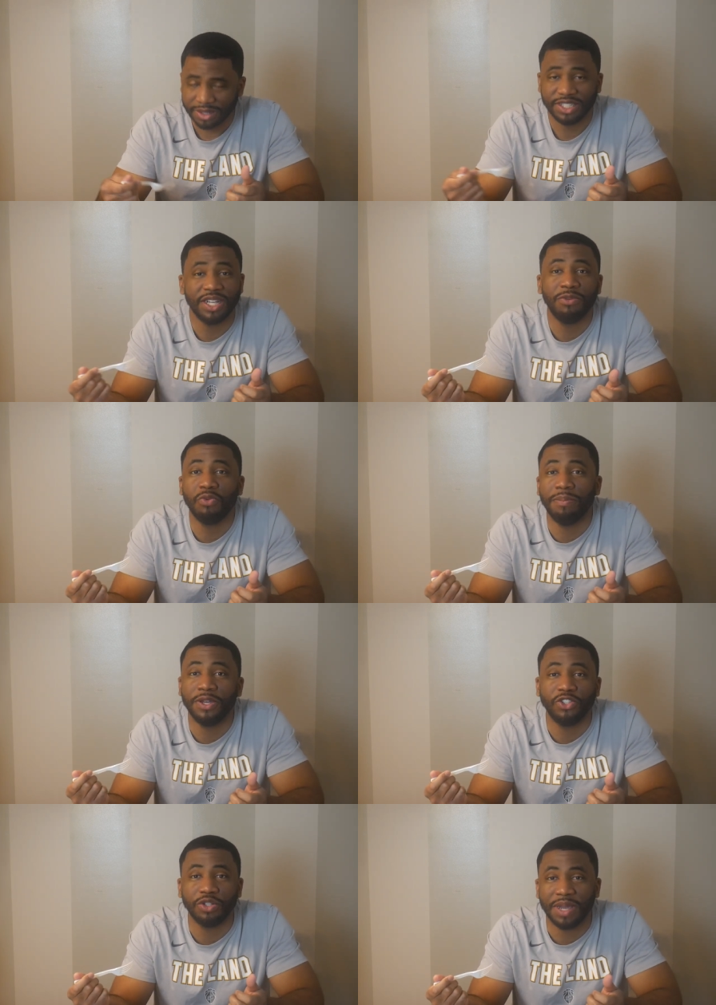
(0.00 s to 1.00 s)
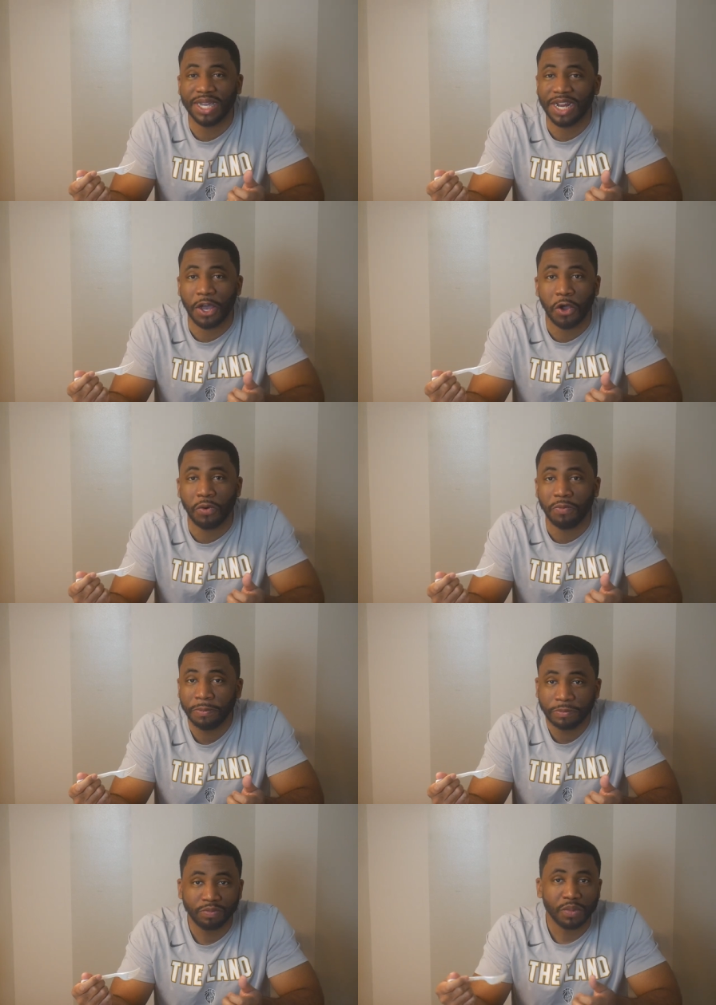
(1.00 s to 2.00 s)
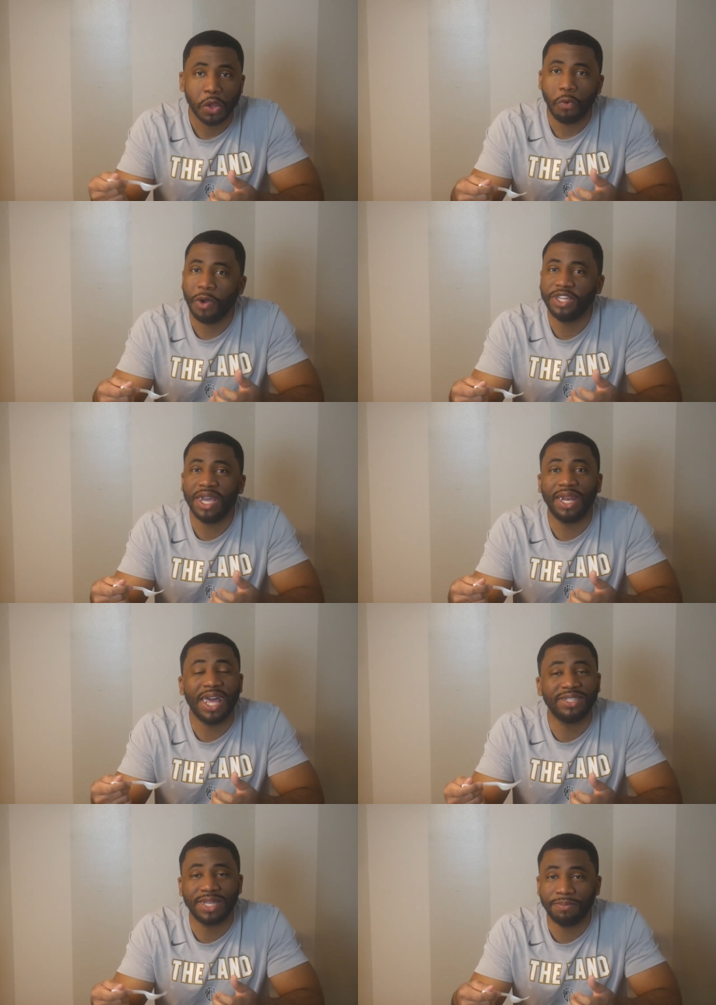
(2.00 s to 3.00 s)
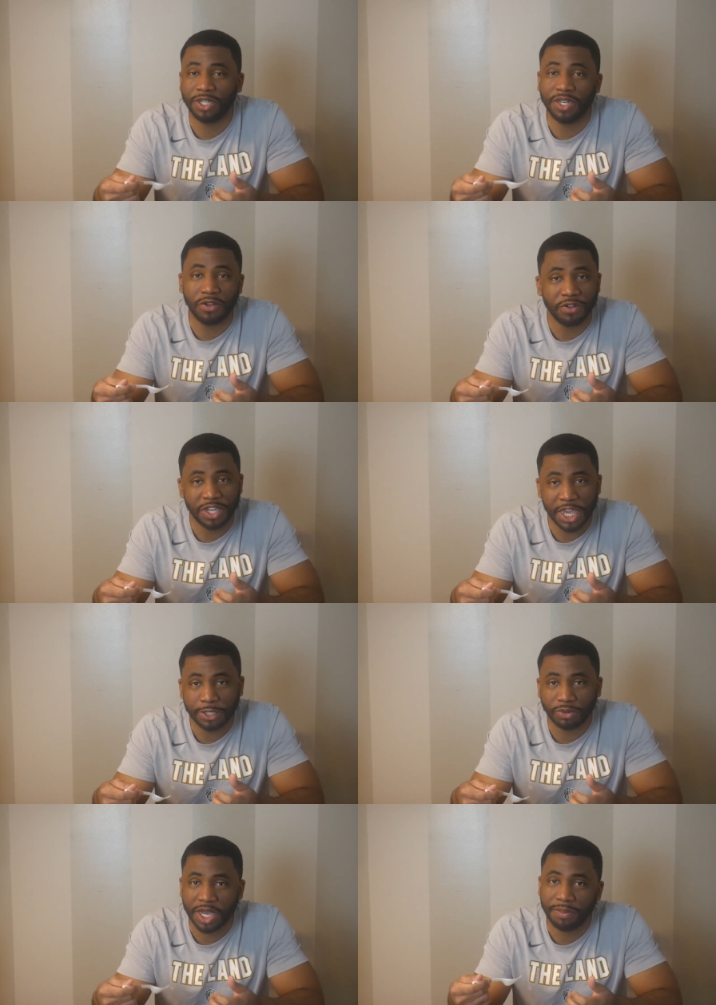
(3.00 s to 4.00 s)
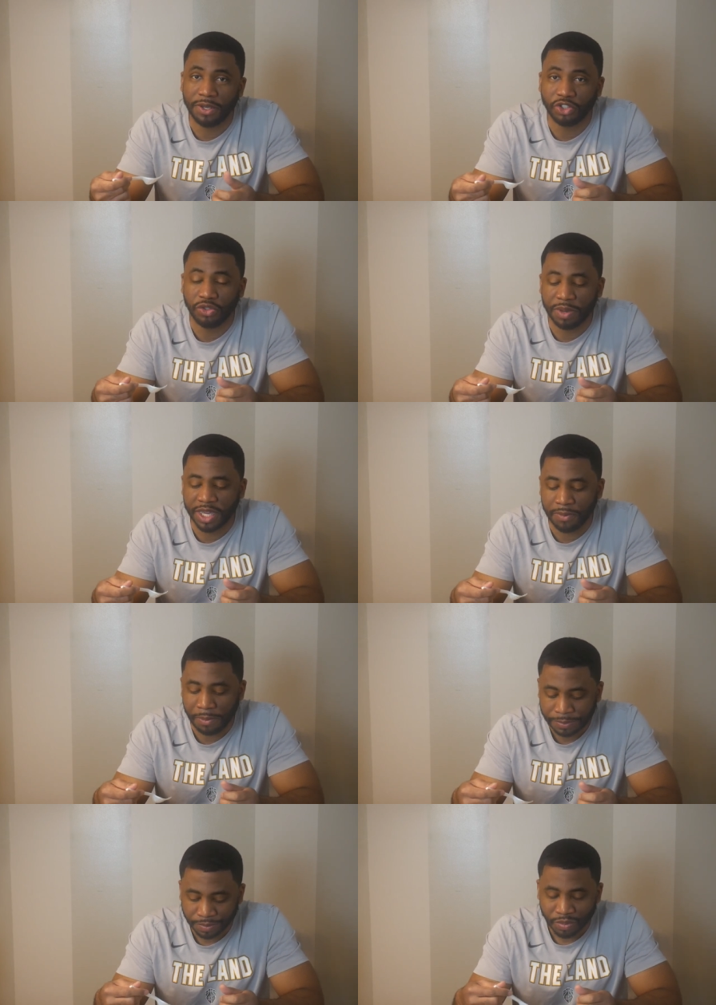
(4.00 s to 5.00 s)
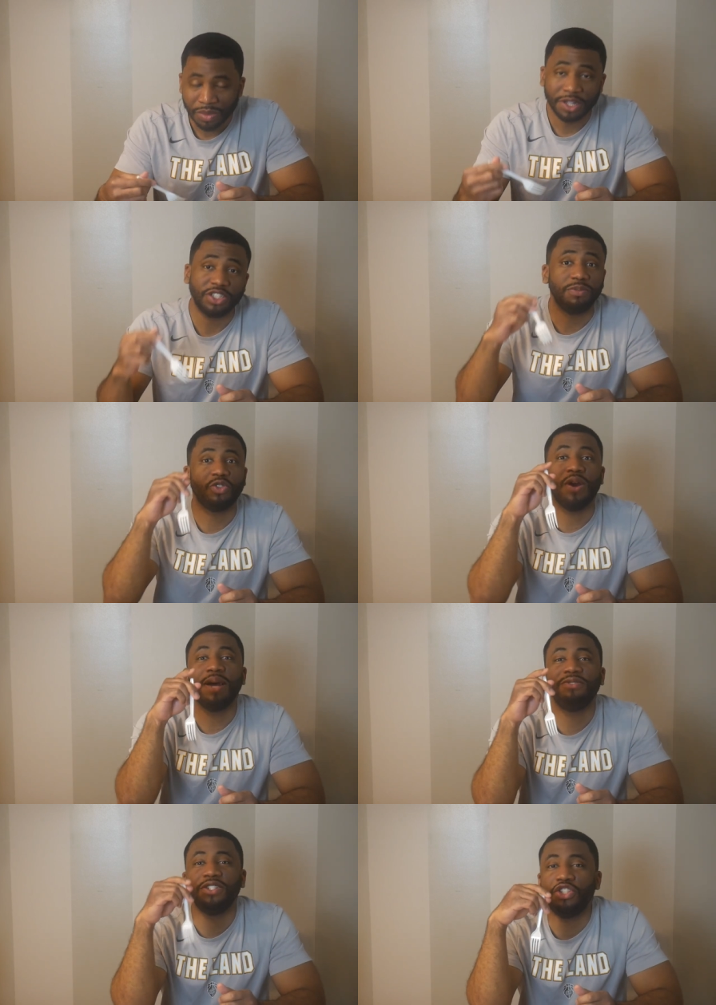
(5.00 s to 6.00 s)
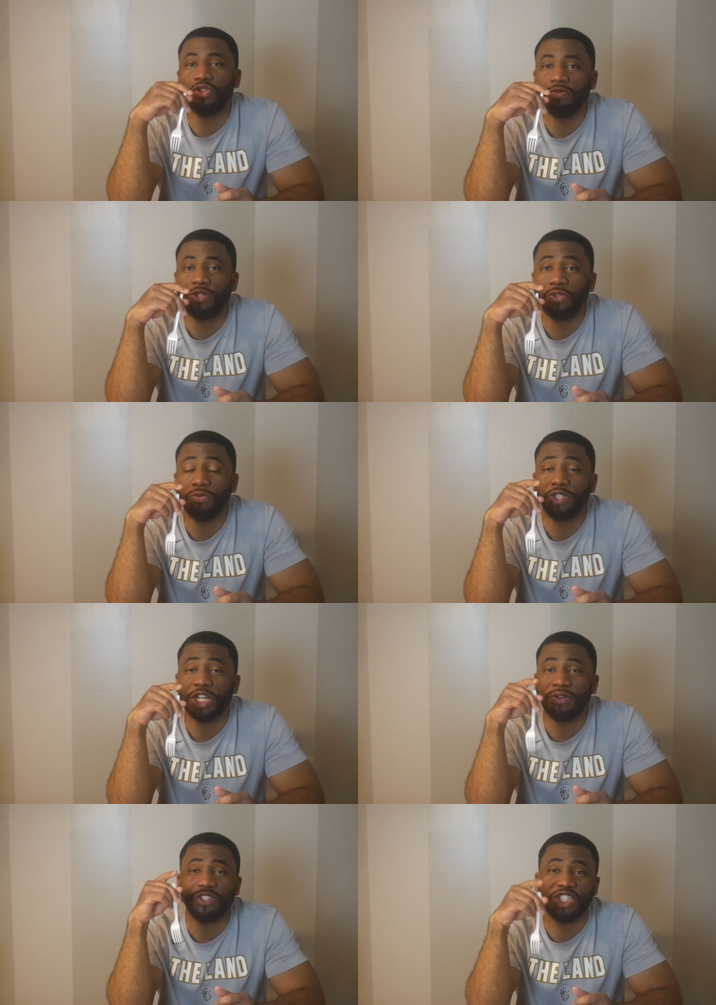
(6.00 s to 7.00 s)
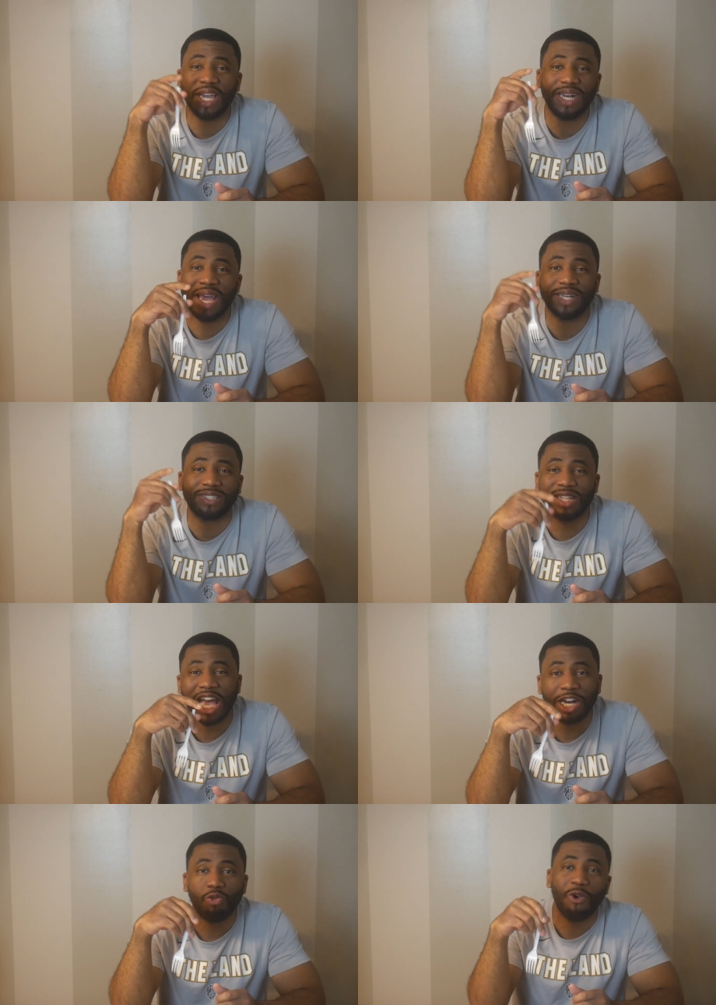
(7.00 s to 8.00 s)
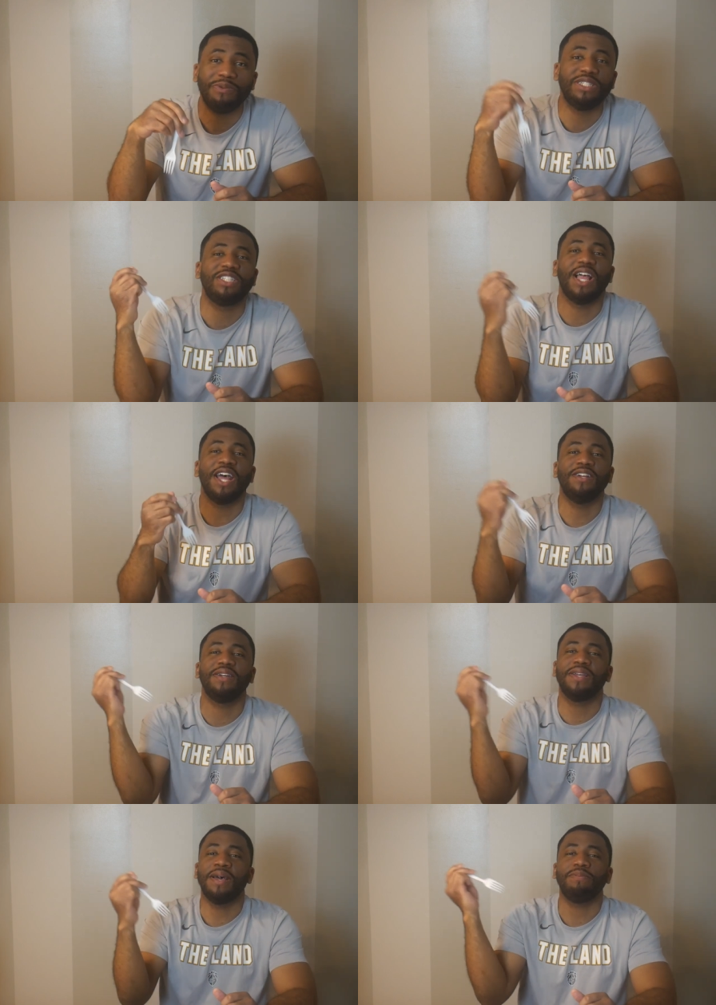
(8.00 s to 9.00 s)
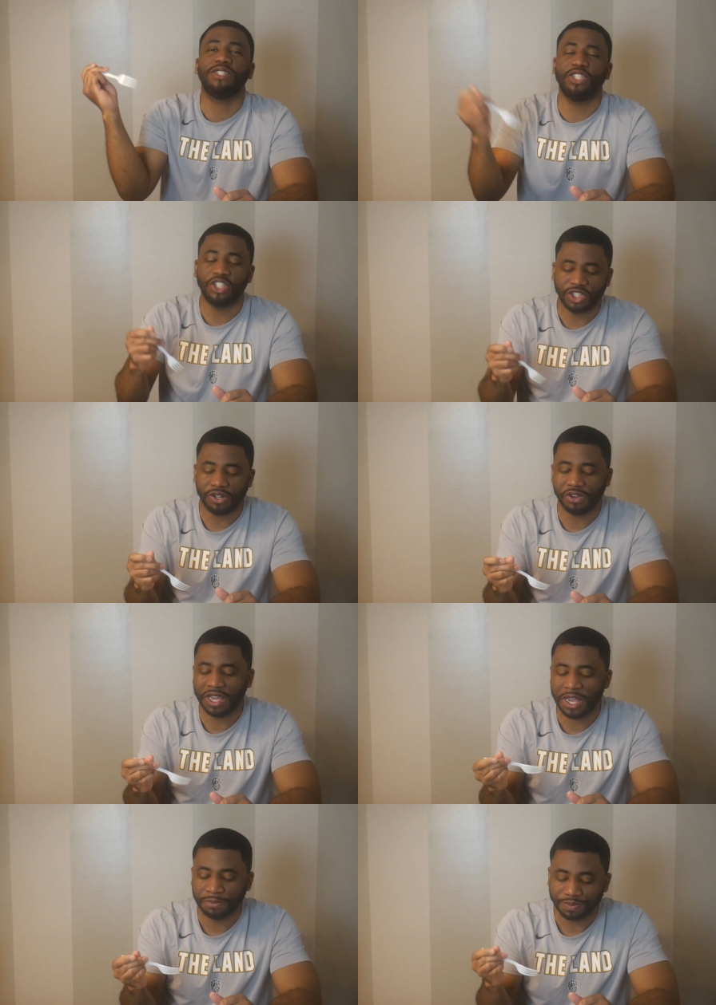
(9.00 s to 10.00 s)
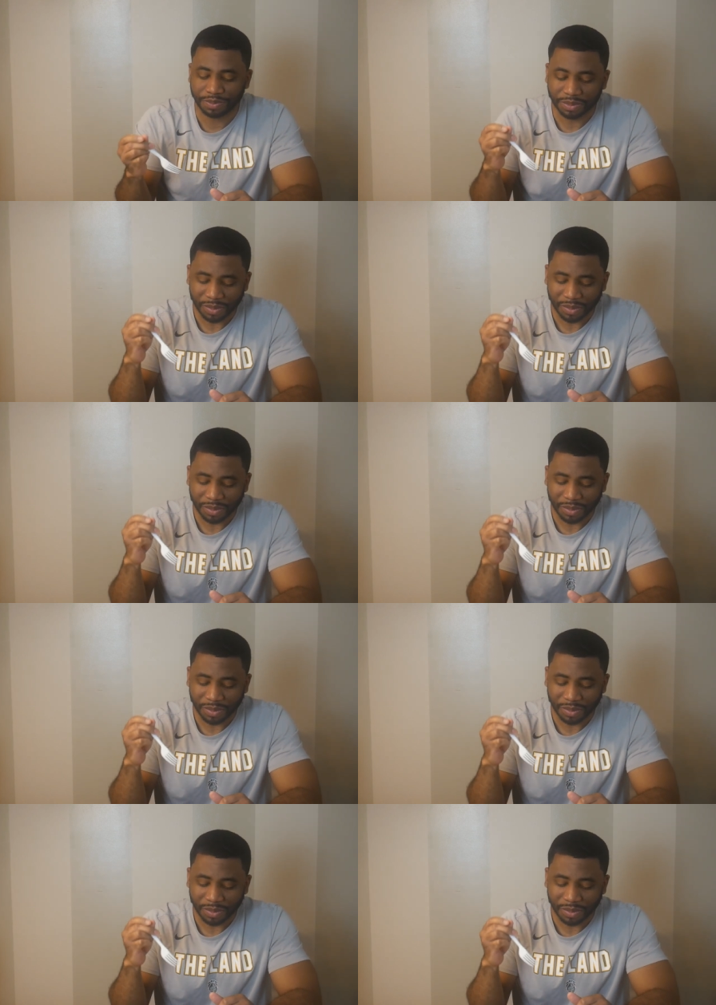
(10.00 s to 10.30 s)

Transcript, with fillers: Tell me what meals you're making at home. Why you got a lot of time to cook on your hands. What kind of meals you making. Subscribe to this YouTube channel, J. Slauter, where we slider the competition, okay?